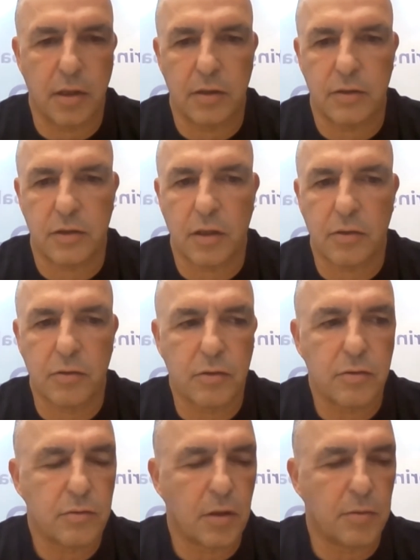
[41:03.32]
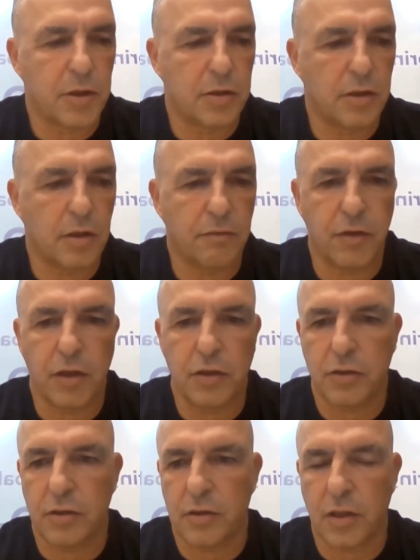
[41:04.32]
sector, I mean the
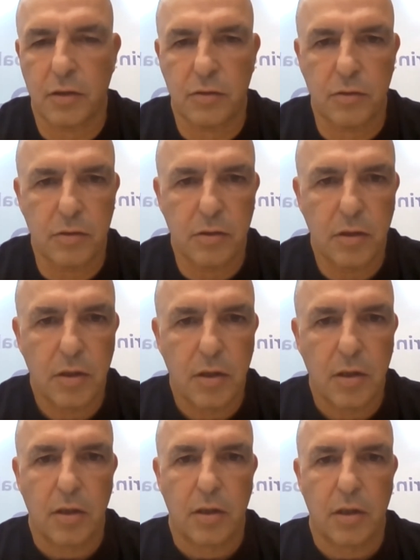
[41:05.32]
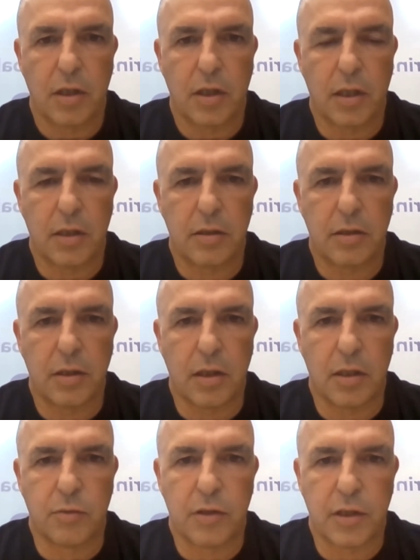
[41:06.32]
aviation sector, and
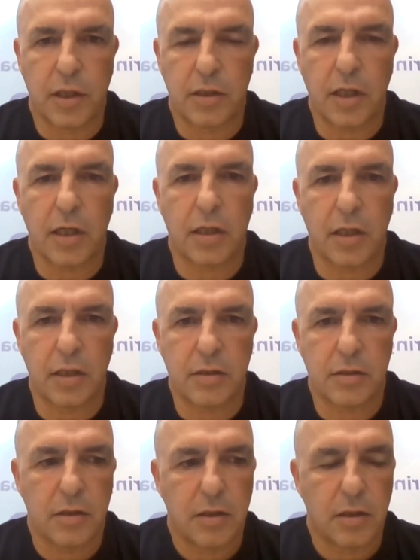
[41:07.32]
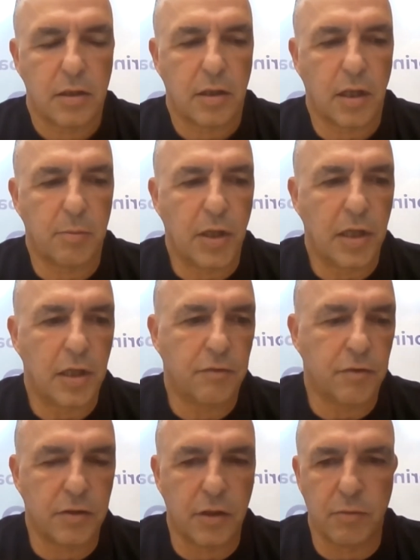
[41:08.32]
it will take decades, I believe,
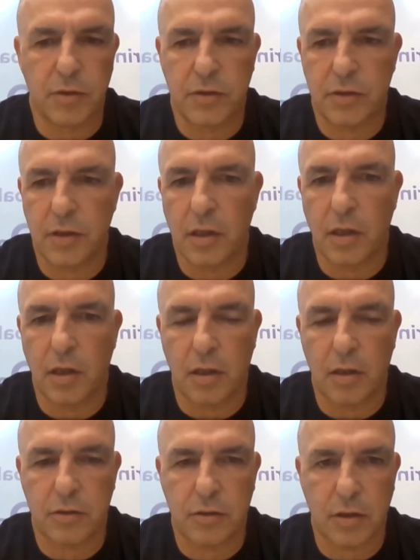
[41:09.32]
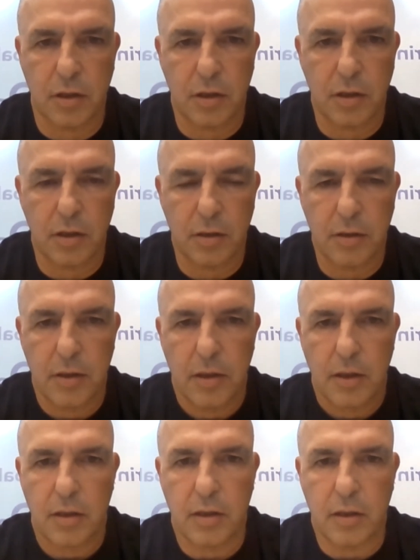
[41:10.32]
until we see large
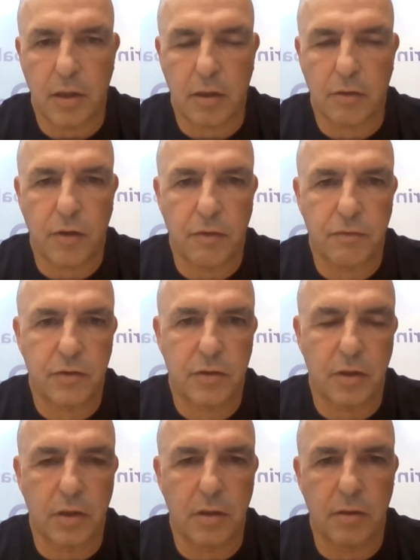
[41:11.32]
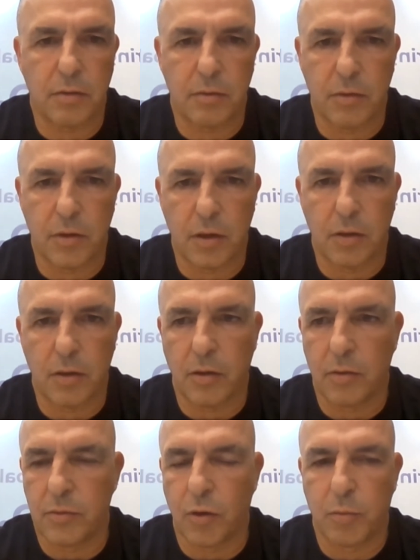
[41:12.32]
aircraft
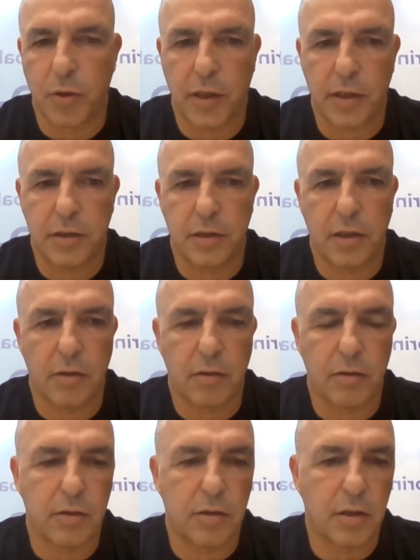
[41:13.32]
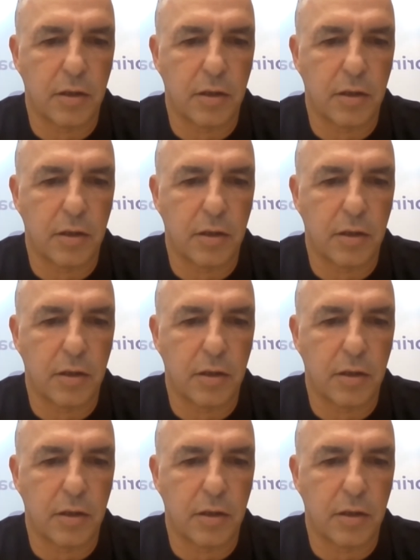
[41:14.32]
operating on